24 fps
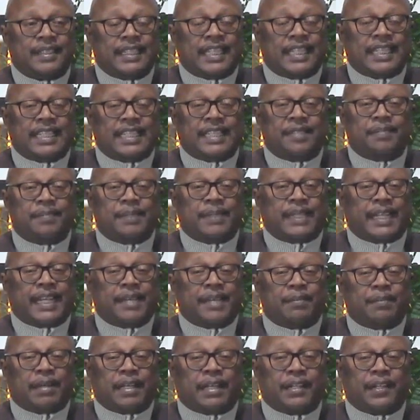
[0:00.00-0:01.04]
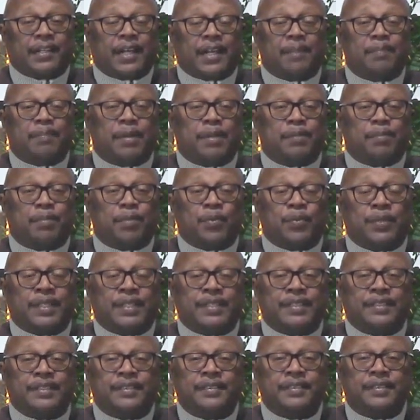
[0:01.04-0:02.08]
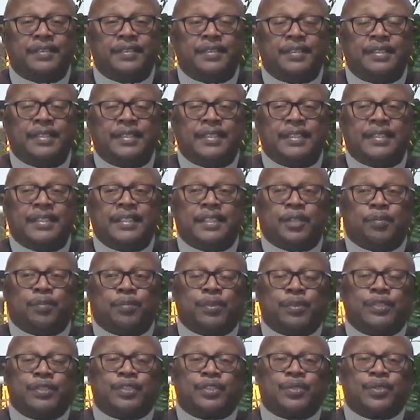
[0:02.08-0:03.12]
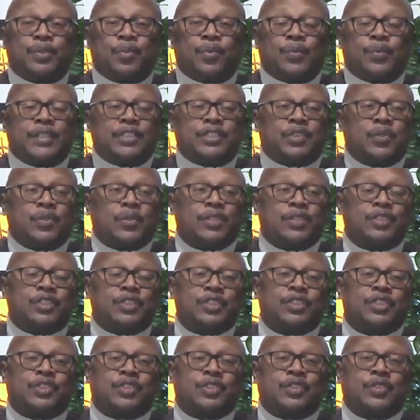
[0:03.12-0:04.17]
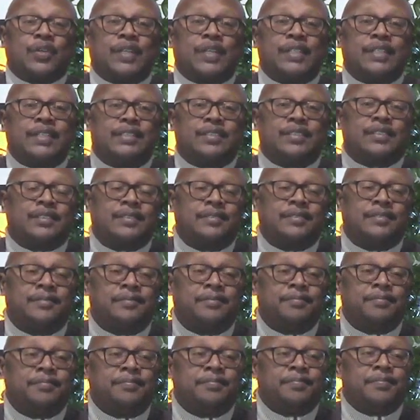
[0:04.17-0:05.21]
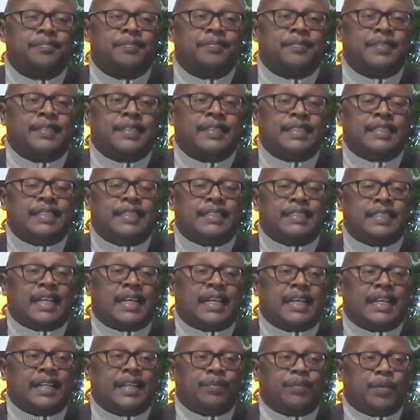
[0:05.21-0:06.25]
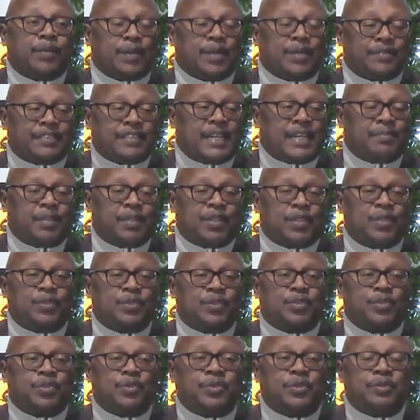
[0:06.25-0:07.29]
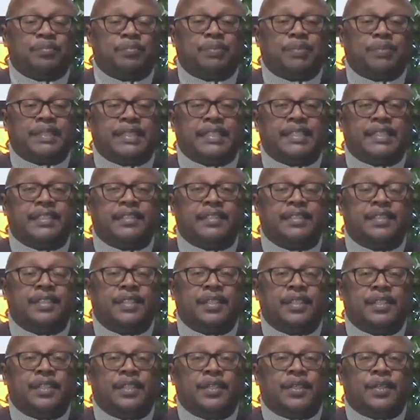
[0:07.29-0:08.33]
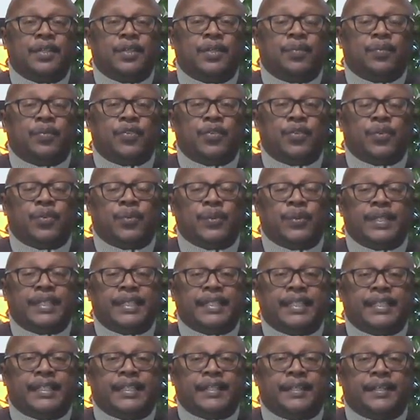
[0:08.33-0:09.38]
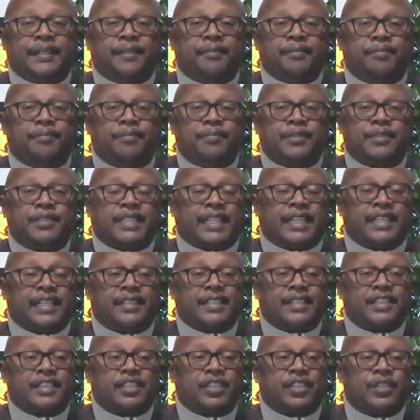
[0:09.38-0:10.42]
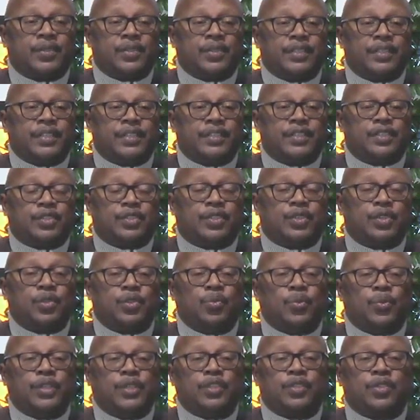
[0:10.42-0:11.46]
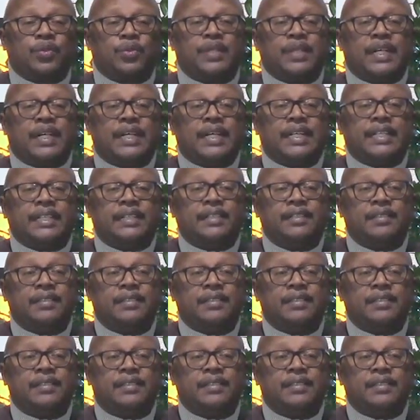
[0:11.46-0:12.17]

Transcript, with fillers: And it became clear. I remember when a preacher at West Oakland Church of Christ, he tied, we don't have time to go to it, but in when you read 2 Thessalonians 2, 1 through 9,